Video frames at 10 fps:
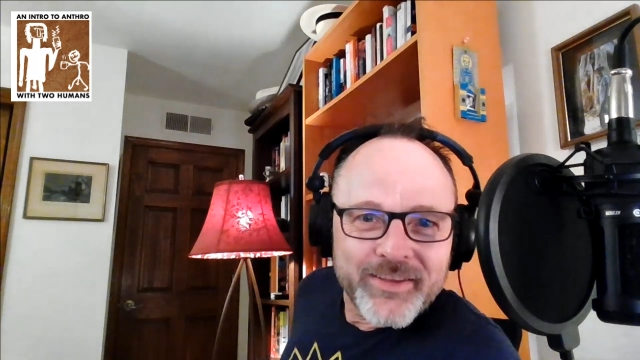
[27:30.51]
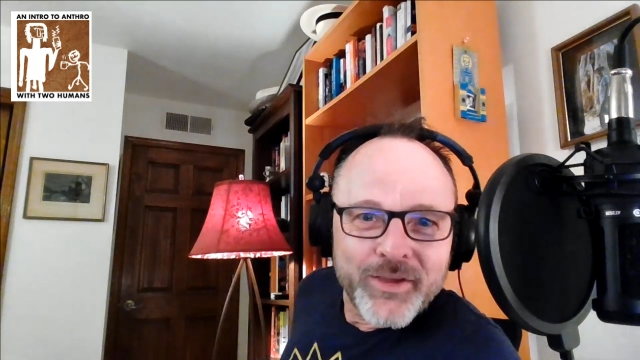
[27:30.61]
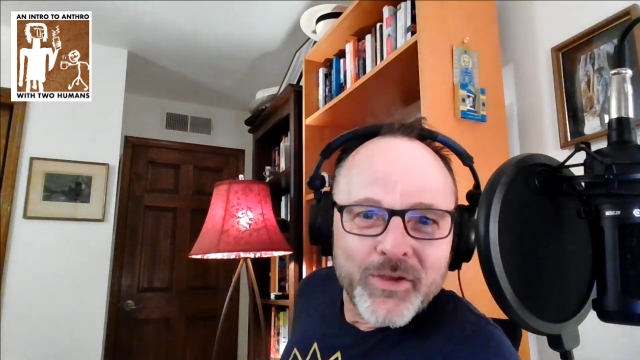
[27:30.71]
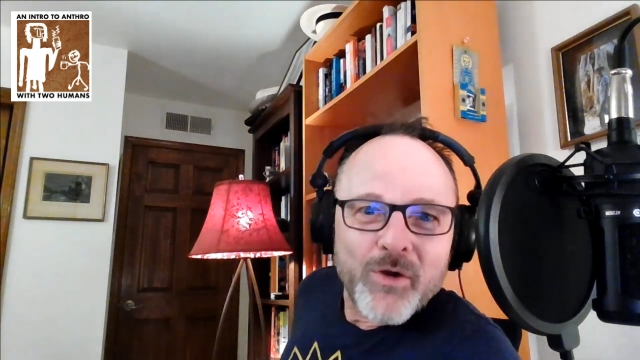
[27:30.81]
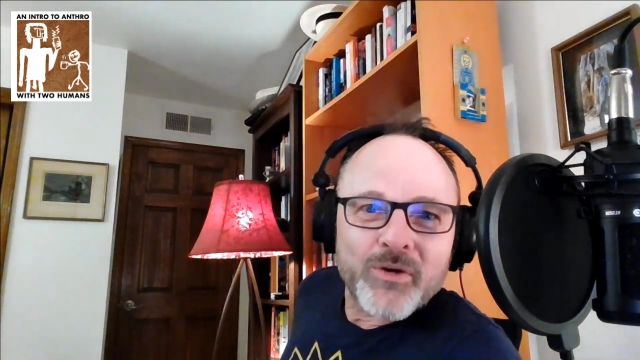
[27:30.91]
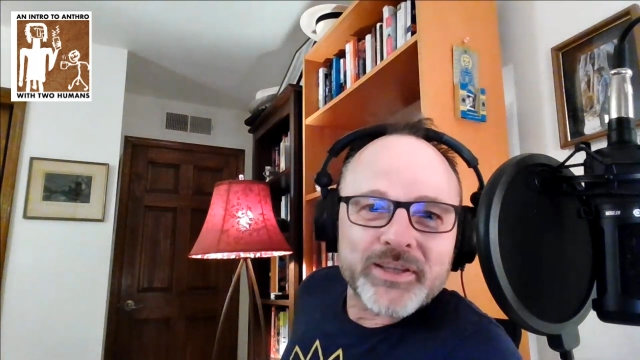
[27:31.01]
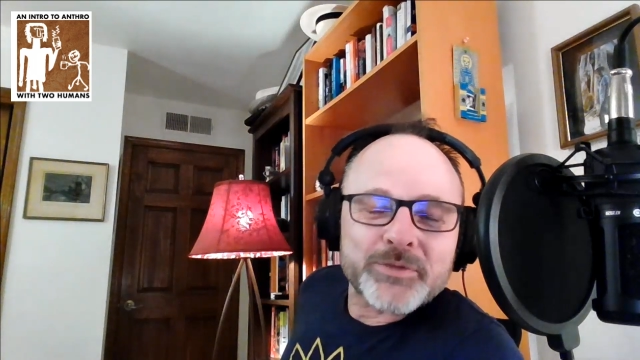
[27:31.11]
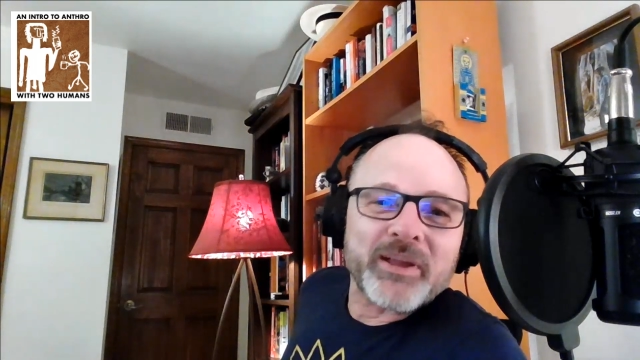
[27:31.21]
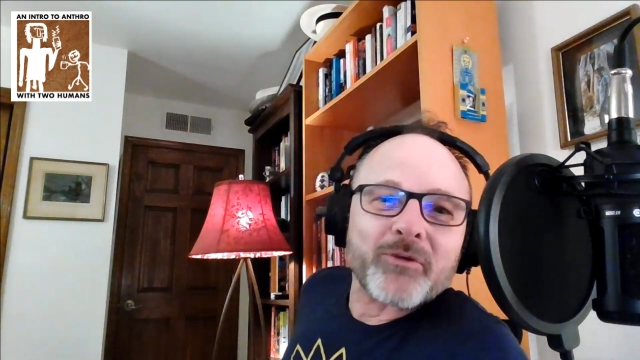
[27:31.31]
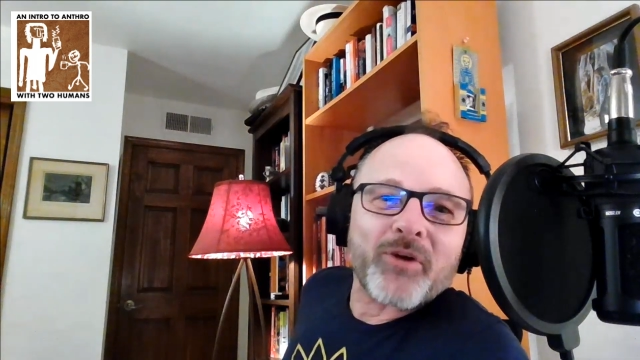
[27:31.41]
It's
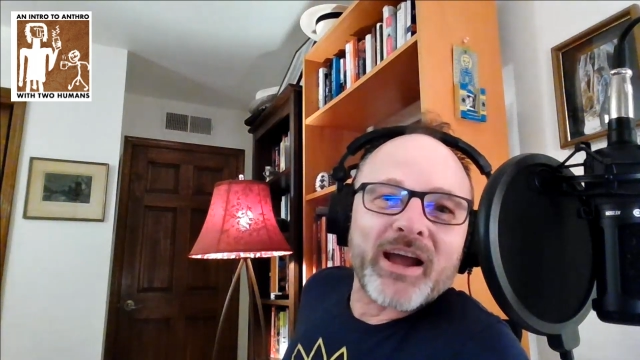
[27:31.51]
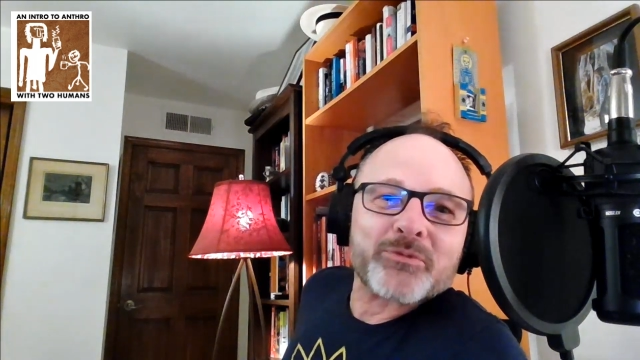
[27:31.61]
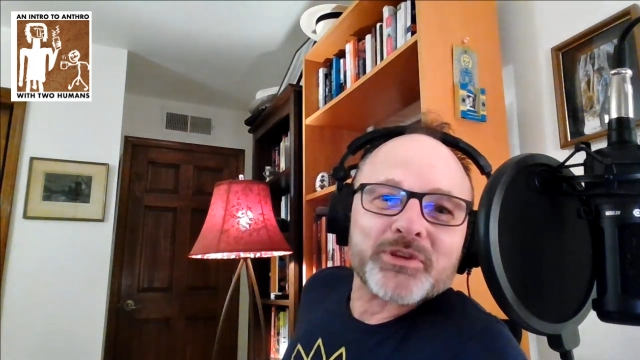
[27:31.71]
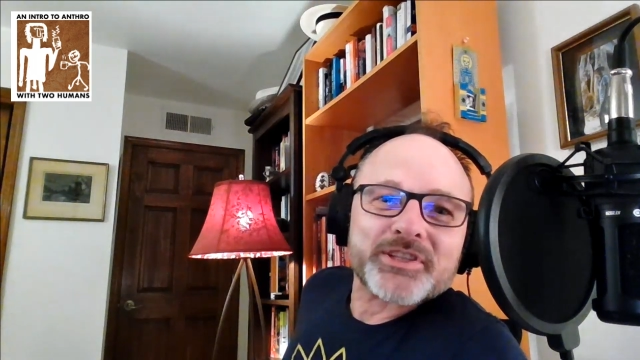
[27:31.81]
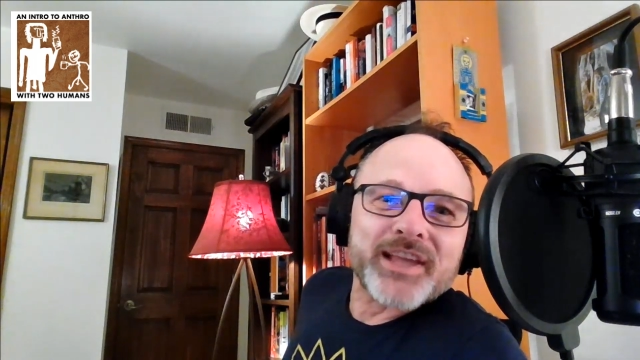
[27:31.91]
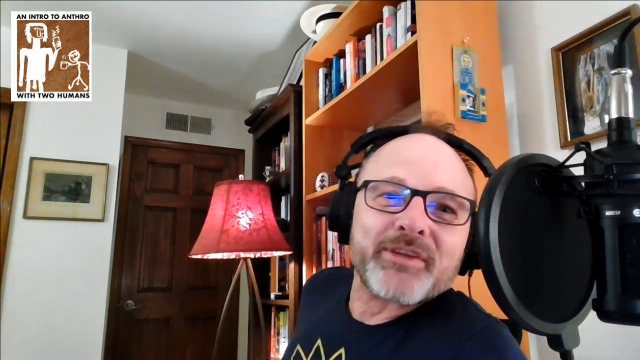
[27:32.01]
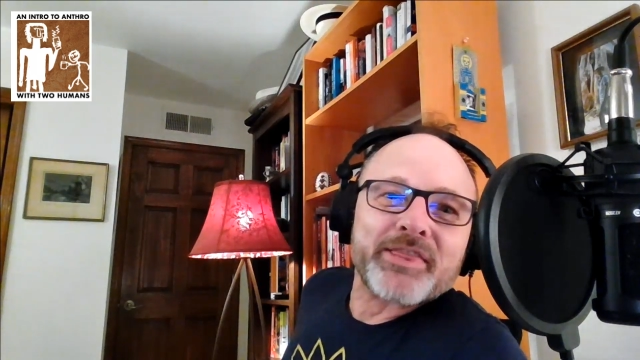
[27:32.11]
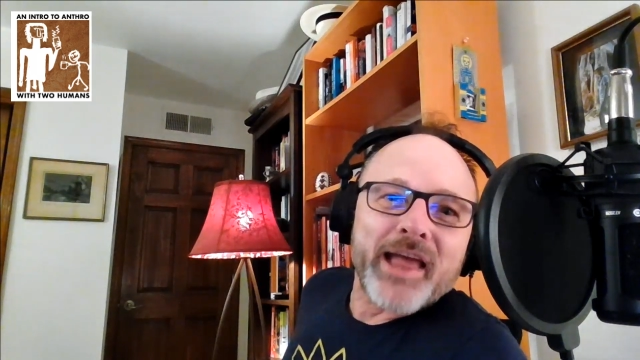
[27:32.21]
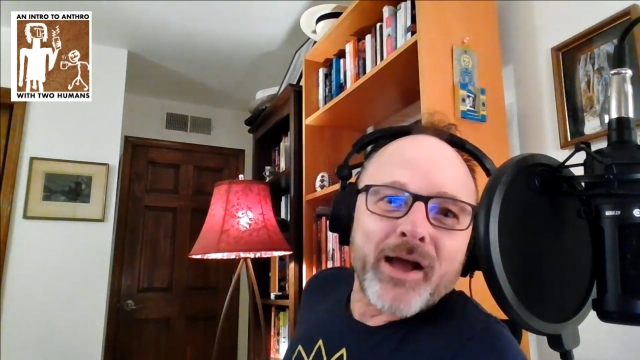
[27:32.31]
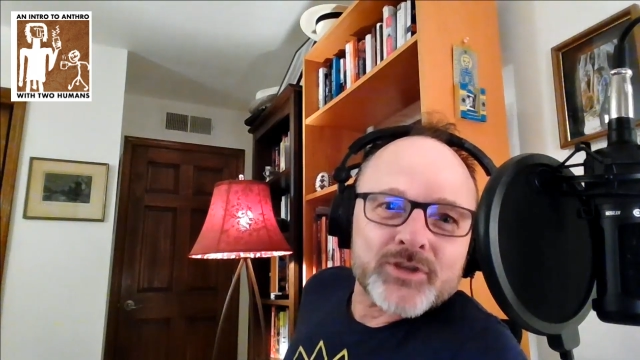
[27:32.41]
been around for
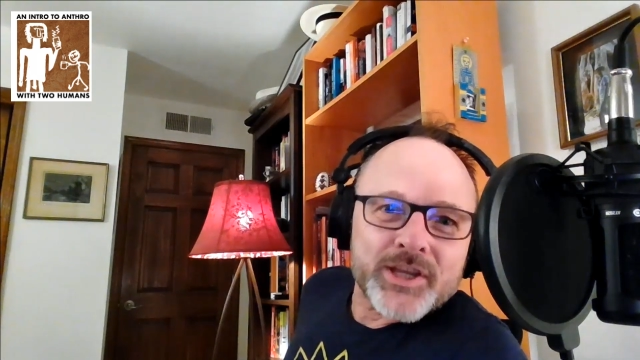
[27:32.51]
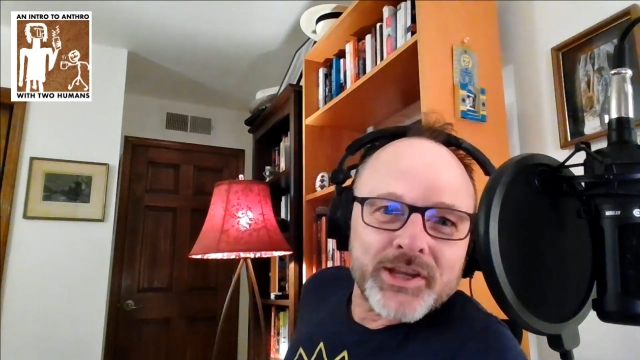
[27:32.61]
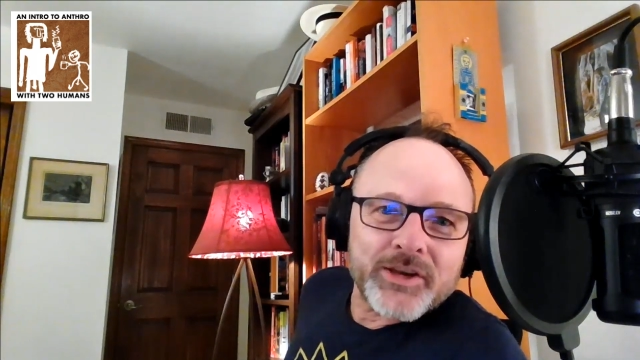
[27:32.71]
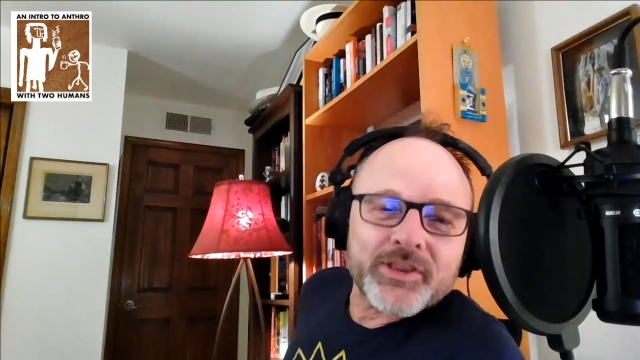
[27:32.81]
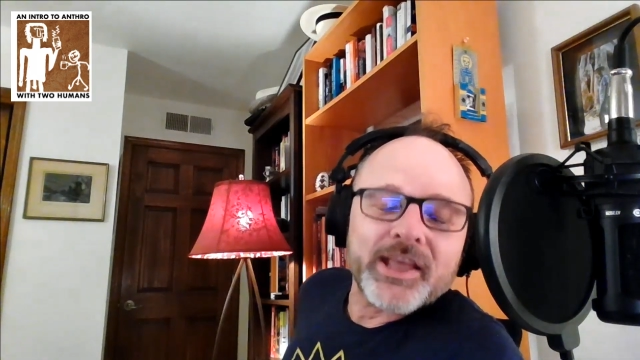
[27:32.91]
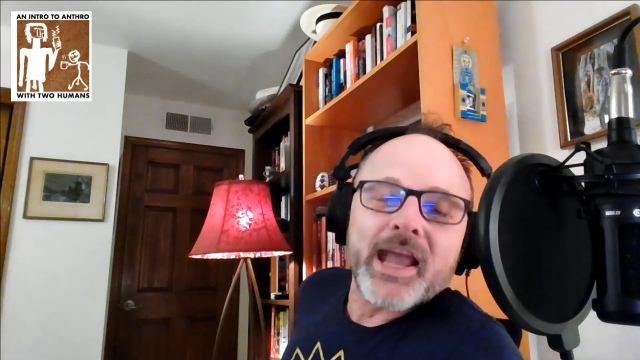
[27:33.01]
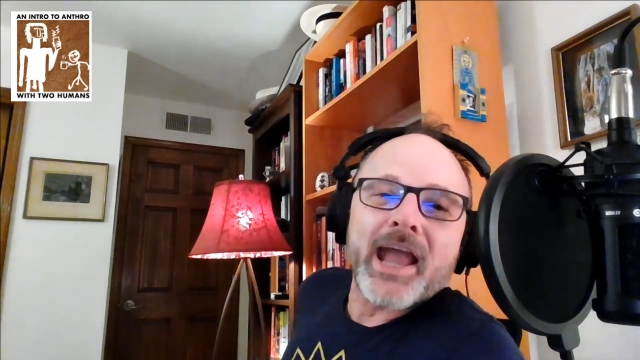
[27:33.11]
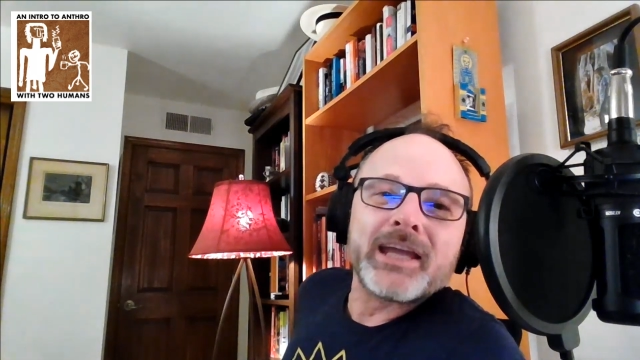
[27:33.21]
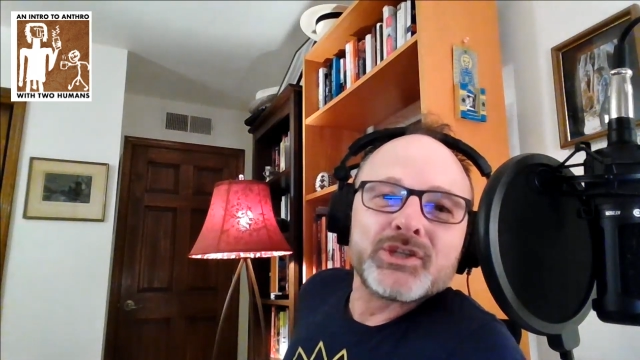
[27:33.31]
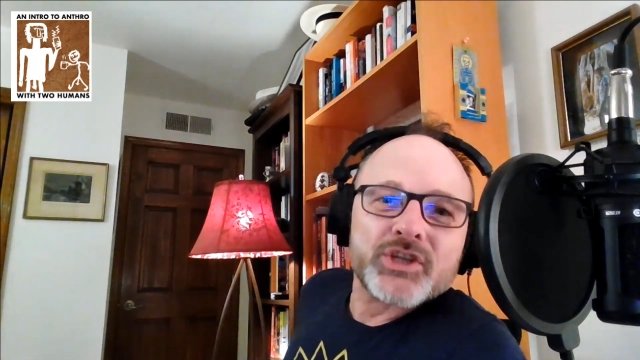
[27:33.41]
7,000 years. The
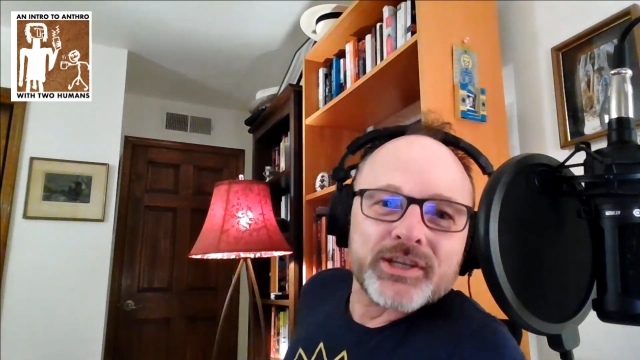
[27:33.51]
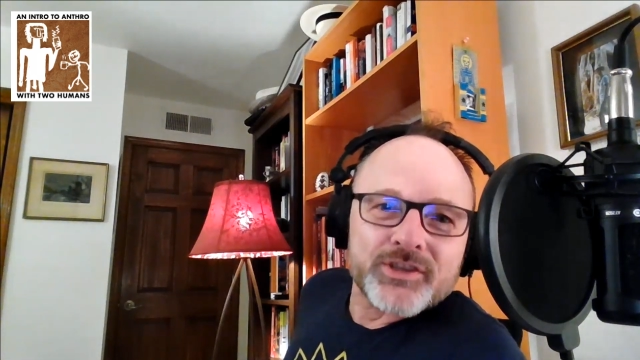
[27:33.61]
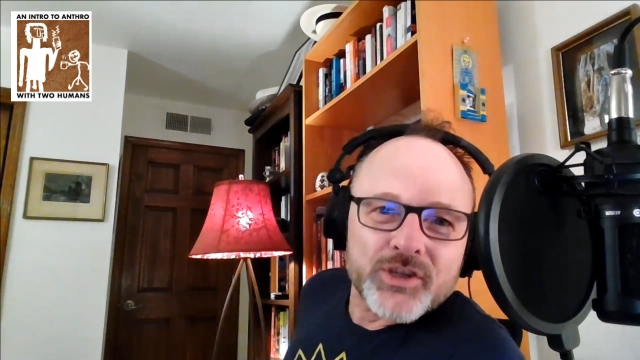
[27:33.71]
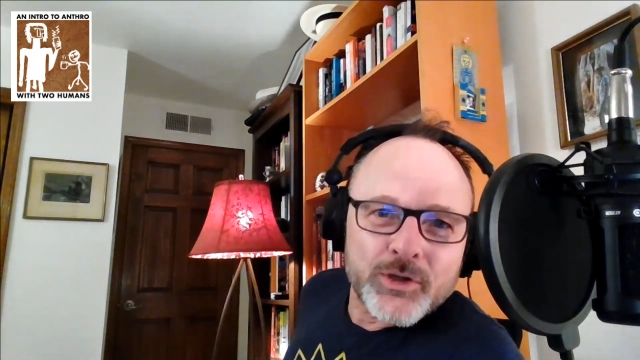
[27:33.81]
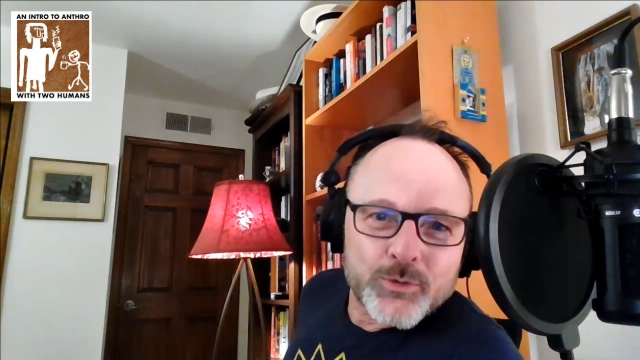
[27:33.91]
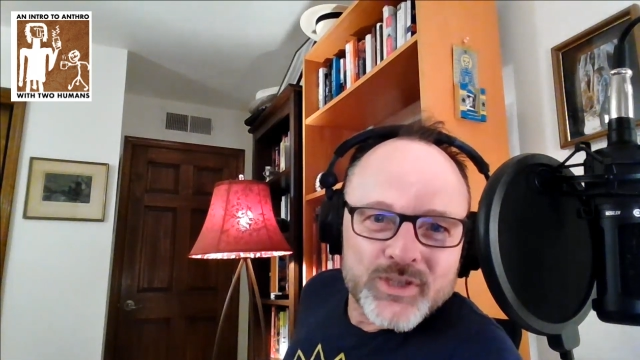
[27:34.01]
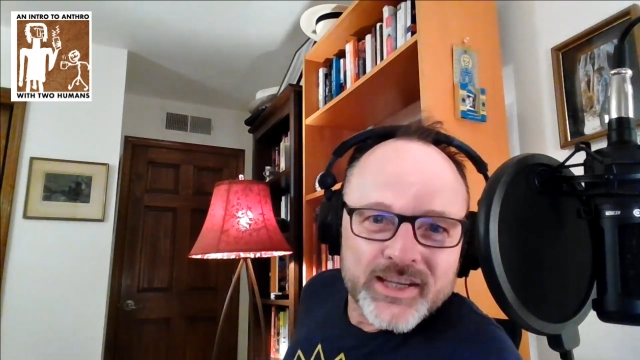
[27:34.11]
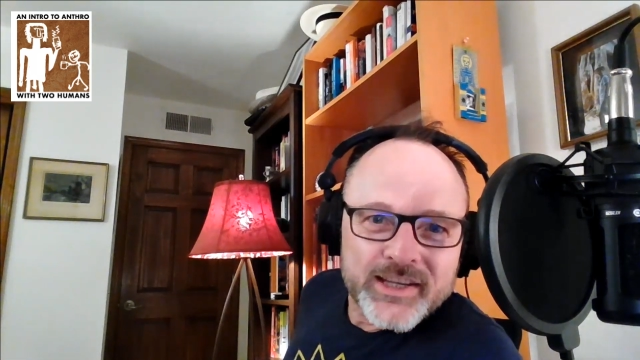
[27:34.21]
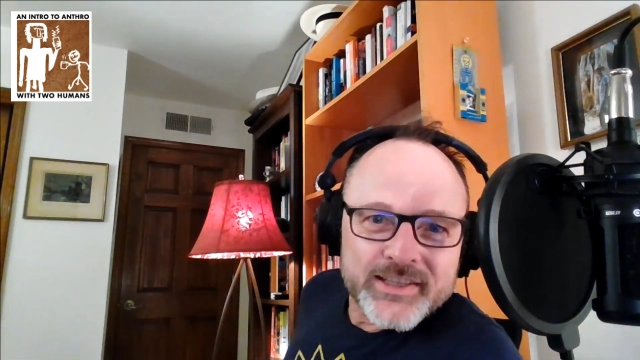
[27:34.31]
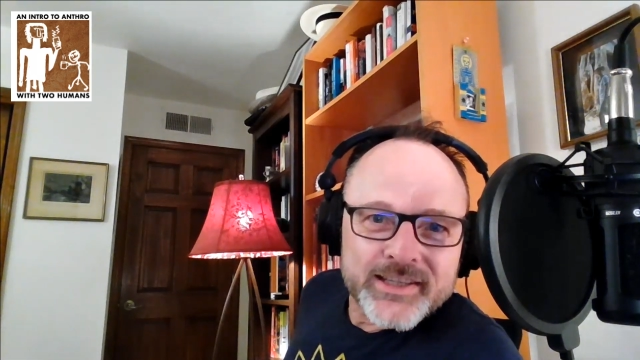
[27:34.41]
ancients used
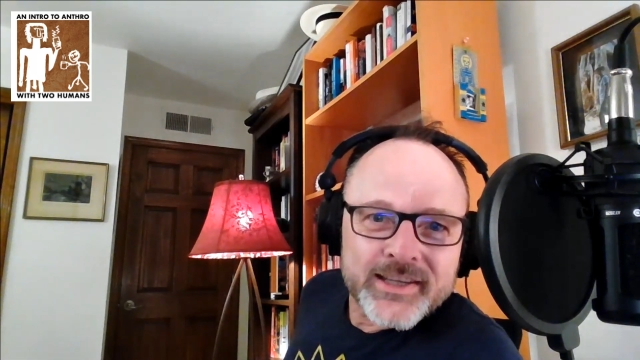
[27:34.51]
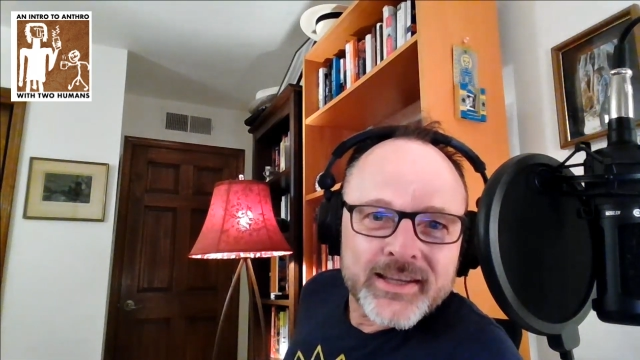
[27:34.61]
it.